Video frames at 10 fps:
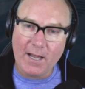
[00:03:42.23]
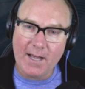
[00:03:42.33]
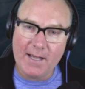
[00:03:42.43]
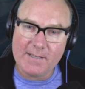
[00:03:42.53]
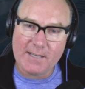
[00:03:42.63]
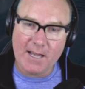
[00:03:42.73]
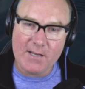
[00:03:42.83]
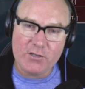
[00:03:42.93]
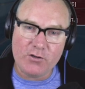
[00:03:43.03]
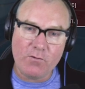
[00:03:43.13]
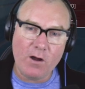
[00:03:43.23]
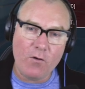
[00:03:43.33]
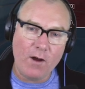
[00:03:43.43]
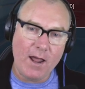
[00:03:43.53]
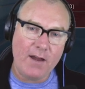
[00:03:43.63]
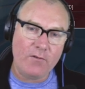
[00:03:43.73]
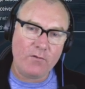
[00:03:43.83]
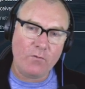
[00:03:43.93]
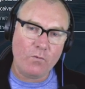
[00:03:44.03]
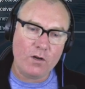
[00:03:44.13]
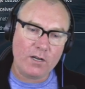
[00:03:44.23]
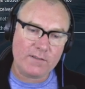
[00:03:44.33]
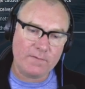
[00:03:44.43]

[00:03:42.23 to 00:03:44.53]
as a duo and work as a